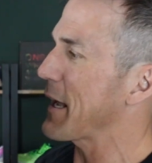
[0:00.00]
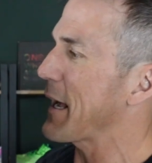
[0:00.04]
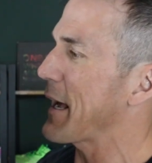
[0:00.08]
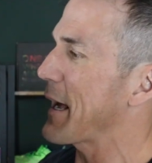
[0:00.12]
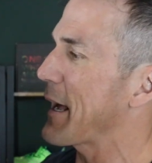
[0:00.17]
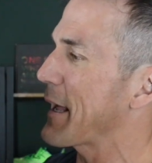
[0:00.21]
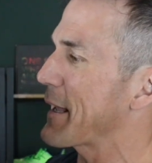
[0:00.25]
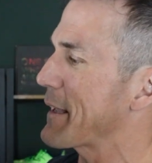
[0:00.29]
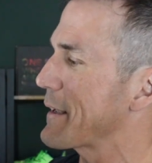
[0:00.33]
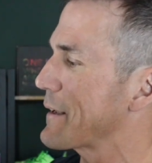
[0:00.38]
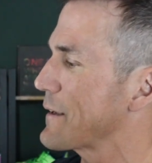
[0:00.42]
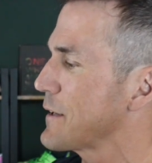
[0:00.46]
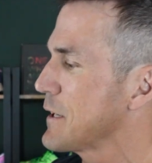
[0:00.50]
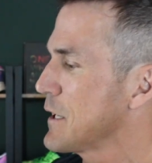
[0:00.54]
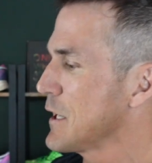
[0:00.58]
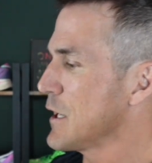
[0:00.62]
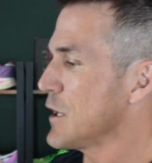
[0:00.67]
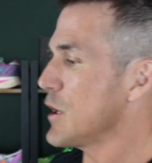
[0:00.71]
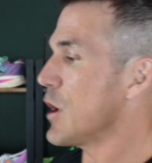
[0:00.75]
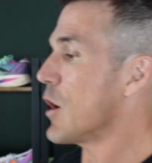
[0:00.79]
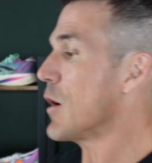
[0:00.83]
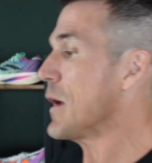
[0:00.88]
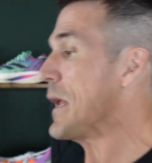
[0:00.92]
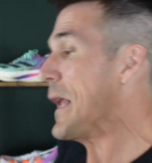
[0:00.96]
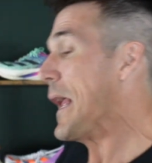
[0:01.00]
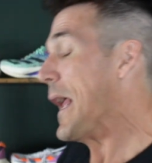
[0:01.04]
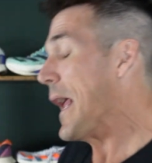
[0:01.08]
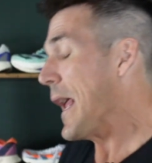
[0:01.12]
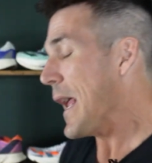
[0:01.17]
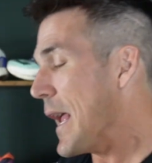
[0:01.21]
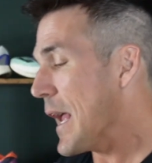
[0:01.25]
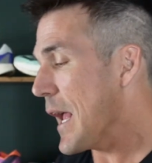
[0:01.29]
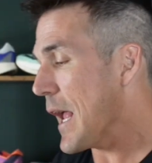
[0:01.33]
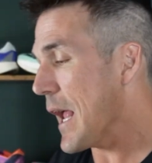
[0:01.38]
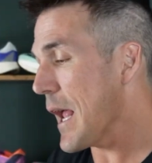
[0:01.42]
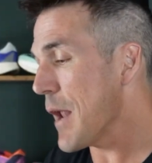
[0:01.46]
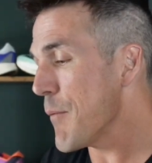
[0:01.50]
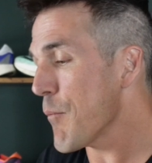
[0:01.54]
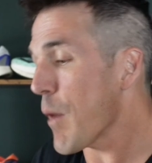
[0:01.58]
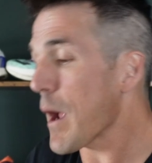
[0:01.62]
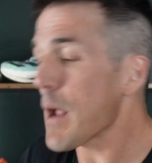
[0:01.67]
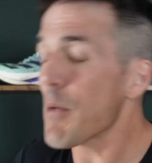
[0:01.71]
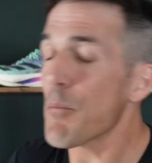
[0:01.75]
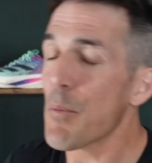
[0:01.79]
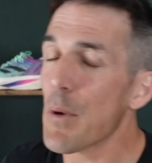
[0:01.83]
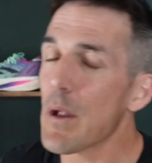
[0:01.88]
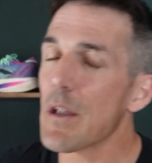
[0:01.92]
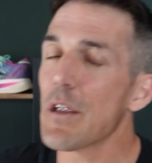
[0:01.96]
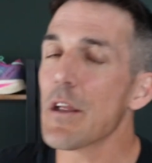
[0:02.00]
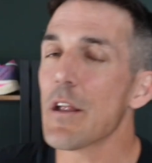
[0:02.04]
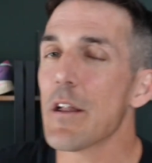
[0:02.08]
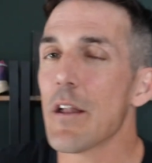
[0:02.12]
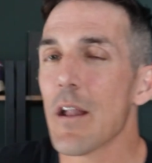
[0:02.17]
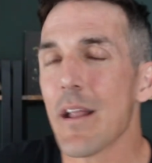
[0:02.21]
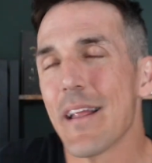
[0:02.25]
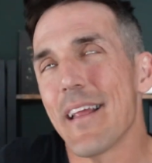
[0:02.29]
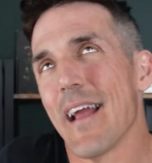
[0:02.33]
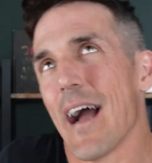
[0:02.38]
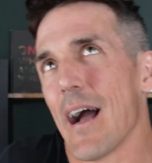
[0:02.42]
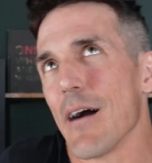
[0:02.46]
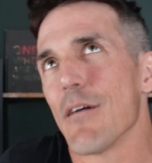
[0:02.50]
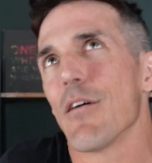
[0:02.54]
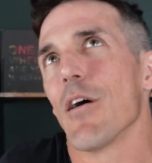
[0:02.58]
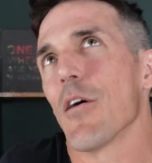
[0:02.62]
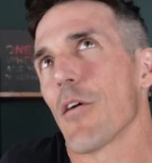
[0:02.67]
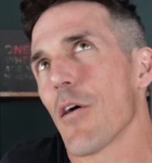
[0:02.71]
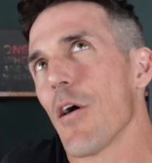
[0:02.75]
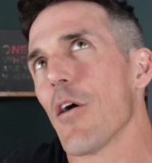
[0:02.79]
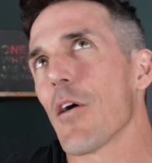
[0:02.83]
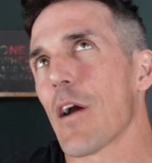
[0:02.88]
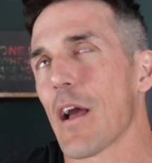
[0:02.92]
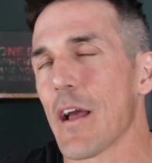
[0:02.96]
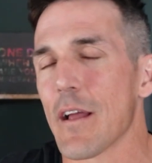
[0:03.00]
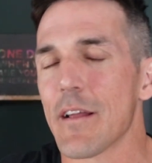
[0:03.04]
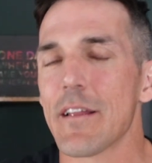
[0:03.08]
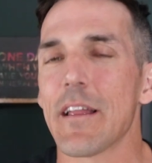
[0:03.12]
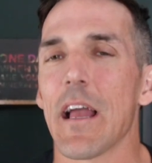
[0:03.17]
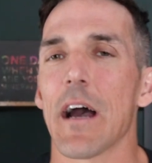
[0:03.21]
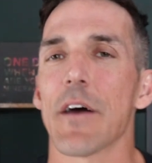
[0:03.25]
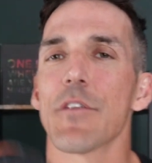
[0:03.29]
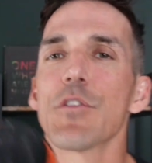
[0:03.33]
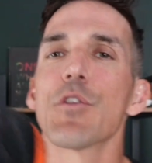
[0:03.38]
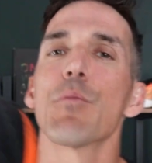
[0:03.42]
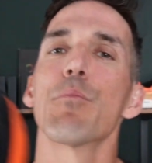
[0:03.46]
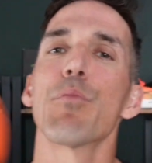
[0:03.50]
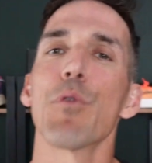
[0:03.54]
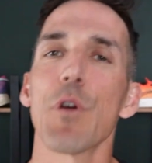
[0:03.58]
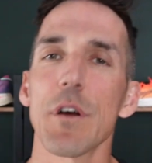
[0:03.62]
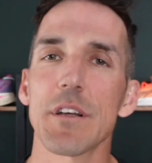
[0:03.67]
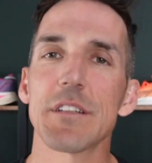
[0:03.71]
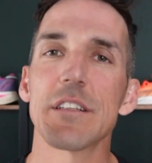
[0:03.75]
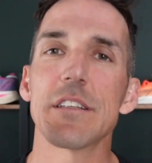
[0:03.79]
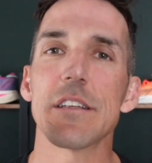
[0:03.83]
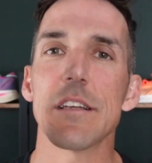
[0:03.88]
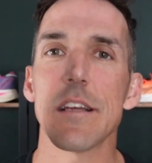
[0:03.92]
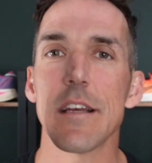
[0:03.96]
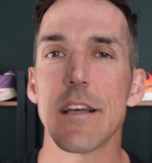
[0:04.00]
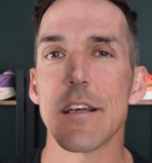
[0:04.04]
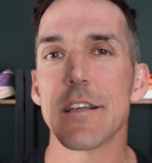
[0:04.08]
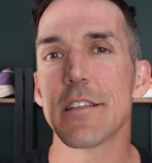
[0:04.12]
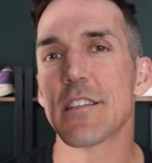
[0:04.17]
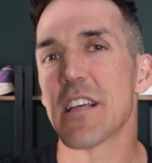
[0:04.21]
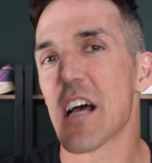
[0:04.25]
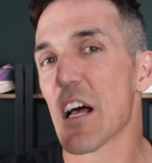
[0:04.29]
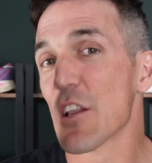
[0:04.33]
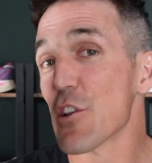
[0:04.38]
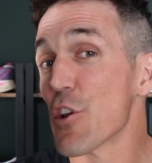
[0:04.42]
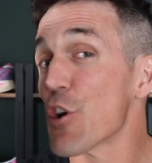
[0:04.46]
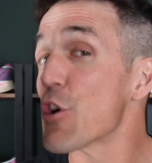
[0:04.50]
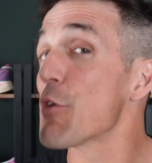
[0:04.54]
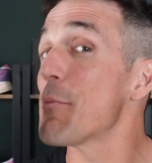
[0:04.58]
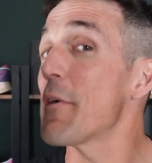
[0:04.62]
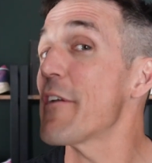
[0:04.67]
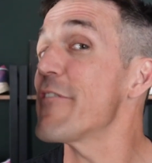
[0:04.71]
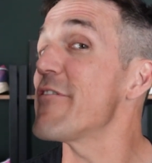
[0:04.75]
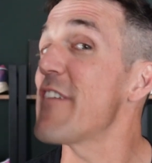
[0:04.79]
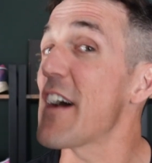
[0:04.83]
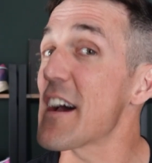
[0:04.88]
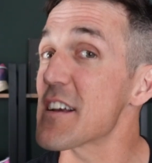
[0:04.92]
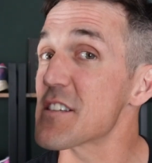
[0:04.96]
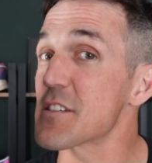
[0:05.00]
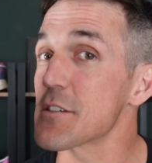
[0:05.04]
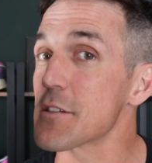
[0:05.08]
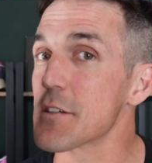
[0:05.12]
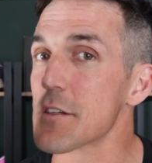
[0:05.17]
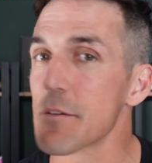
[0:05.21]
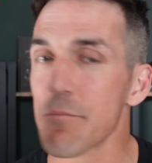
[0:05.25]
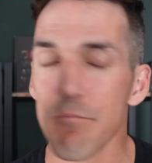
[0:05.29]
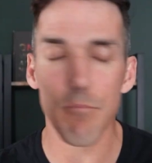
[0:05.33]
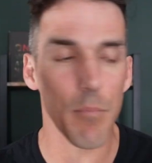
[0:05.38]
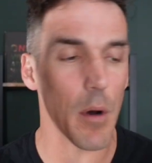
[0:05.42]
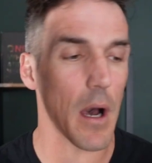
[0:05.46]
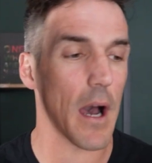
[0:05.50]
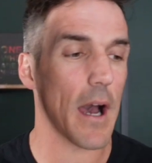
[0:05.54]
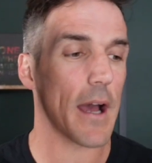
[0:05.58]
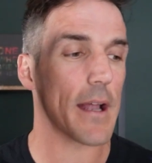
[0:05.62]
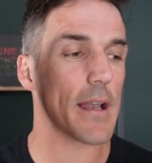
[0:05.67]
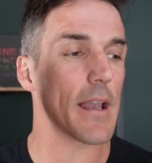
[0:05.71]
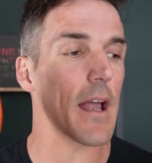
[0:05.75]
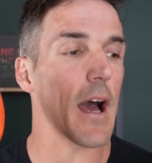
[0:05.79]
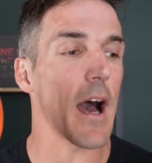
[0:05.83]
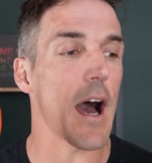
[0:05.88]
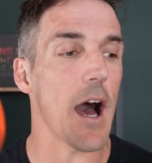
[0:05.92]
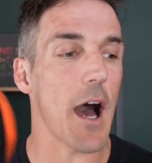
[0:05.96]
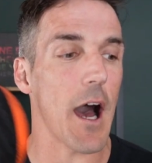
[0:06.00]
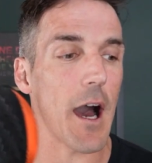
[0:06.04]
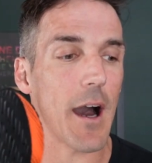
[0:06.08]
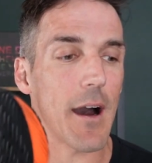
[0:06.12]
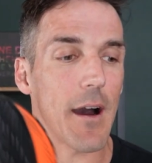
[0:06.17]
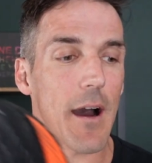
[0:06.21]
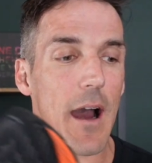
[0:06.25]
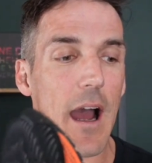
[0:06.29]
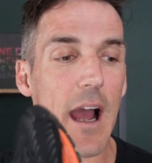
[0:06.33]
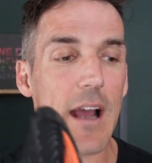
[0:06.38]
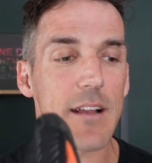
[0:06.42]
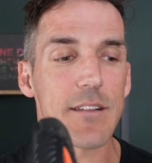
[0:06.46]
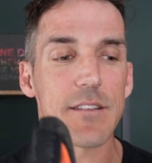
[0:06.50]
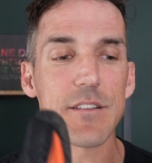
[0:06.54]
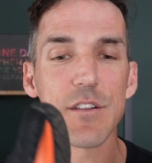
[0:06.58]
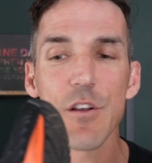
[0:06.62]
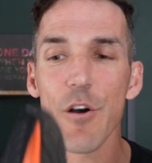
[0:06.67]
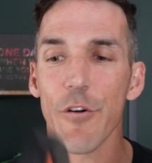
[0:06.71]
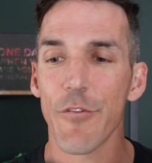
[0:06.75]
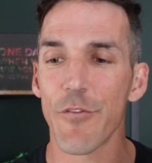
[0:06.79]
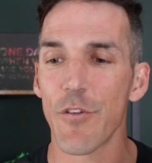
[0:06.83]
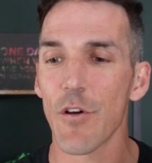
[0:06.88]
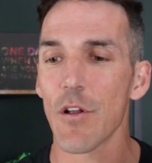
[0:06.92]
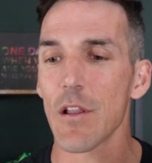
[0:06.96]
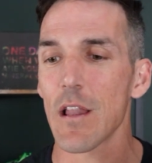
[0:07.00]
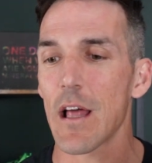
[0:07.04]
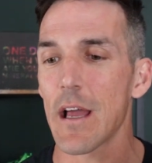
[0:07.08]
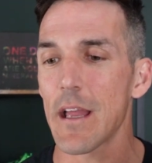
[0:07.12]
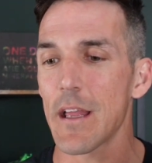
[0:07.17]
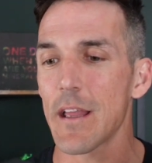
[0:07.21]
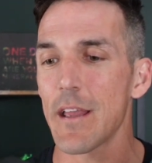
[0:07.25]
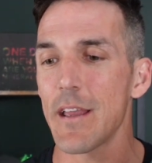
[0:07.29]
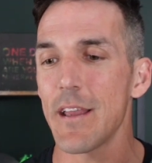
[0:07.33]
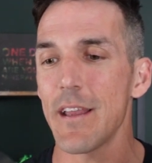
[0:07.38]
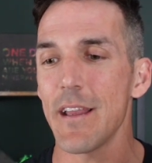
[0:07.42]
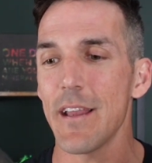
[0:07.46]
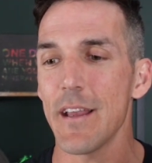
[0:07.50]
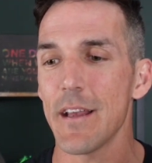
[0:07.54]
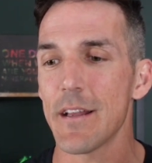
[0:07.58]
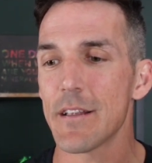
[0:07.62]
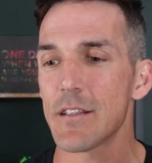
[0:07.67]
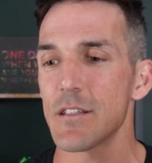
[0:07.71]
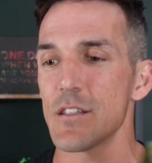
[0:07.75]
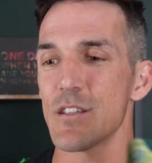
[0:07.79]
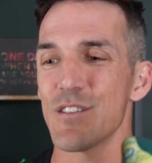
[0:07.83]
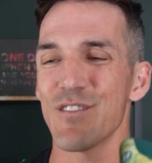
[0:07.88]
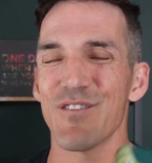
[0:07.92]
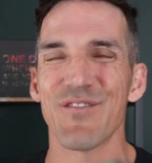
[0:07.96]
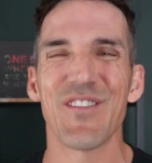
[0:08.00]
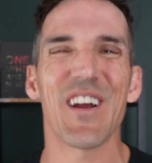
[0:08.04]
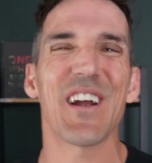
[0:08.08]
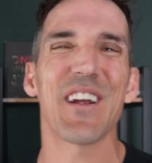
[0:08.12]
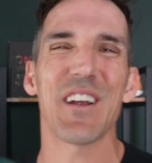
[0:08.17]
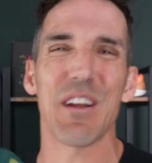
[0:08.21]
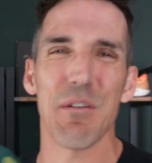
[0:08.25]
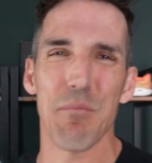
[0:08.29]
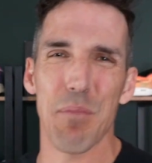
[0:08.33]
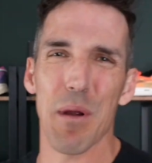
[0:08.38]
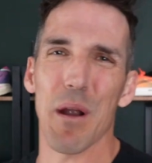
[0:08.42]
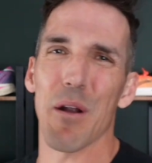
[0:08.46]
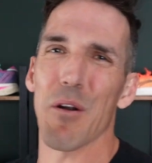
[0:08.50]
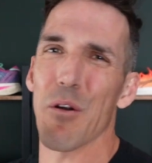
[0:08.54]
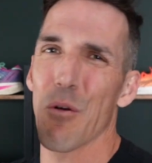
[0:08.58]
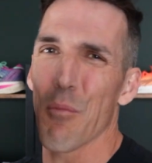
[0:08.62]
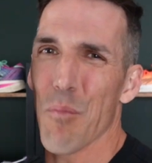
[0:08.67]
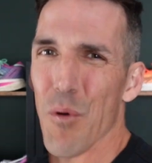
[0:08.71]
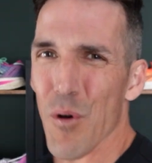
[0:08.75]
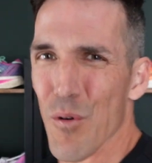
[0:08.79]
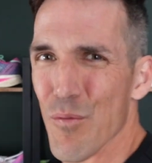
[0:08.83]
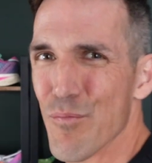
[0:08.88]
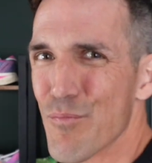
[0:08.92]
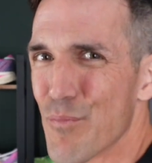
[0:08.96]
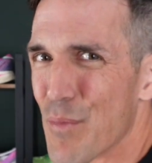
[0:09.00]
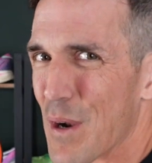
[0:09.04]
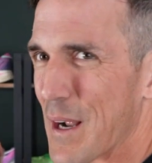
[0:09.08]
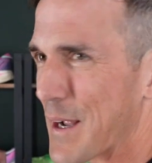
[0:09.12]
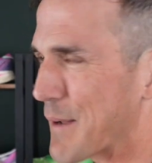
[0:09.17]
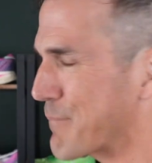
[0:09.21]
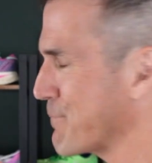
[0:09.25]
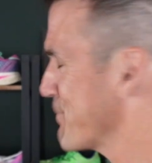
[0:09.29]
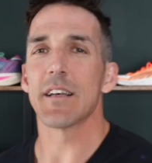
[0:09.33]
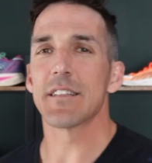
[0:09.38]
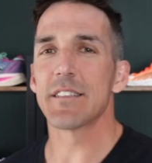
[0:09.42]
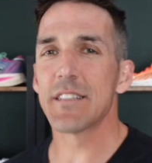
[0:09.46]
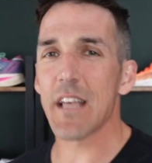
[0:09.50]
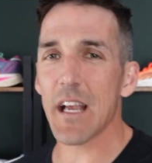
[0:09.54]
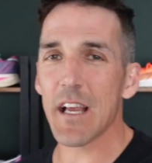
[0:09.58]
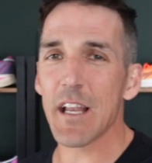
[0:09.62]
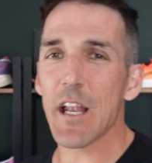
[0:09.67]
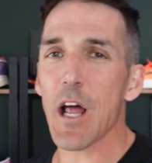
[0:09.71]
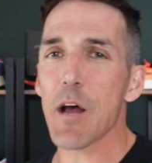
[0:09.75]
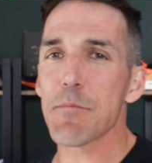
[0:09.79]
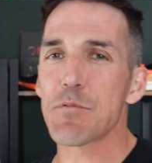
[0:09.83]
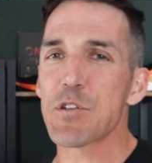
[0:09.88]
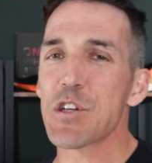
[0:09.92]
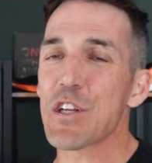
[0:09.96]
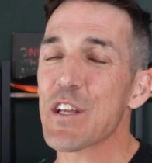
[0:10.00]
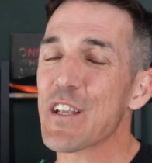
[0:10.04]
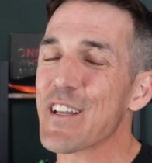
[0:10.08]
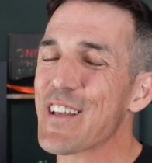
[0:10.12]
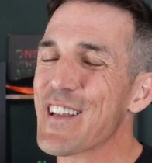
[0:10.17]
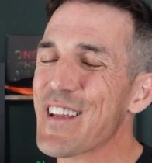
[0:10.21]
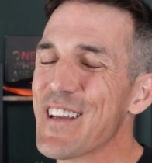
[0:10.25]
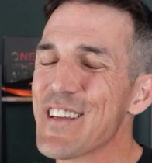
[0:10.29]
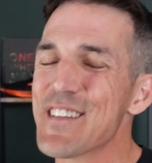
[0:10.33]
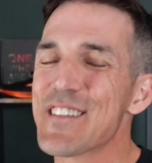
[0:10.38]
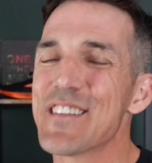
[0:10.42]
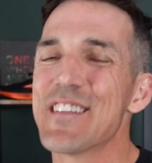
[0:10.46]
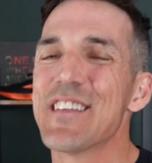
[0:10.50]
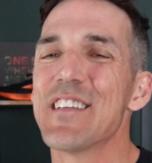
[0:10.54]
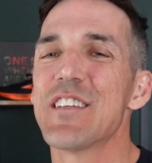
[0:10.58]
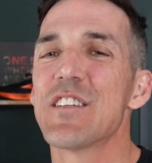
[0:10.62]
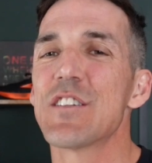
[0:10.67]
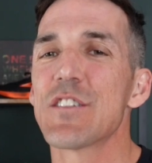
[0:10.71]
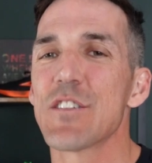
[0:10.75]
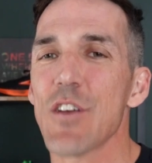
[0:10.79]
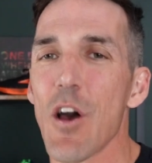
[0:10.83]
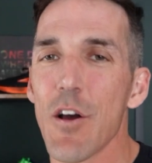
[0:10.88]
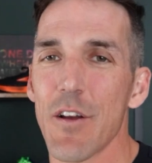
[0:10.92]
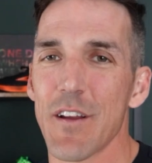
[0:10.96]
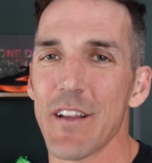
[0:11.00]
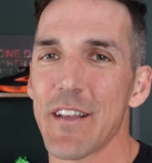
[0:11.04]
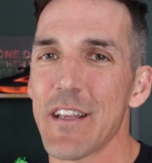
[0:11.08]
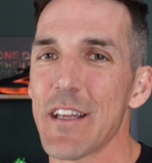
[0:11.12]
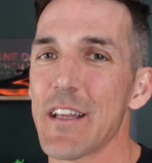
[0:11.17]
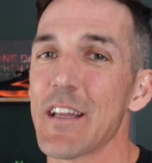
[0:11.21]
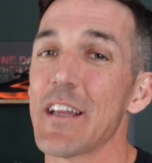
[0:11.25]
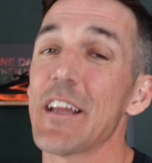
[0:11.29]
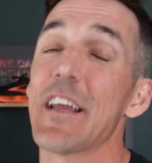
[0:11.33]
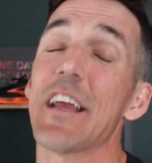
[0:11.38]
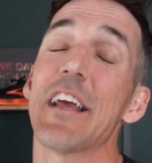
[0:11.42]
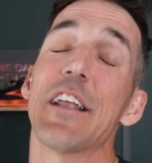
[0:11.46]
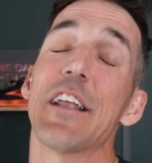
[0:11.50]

And you know, in my opinion, yeah, oh, okay, yeah, the Brooks is a little bit faster, but I still feel like it's very comparable, right? A second option is the Saucony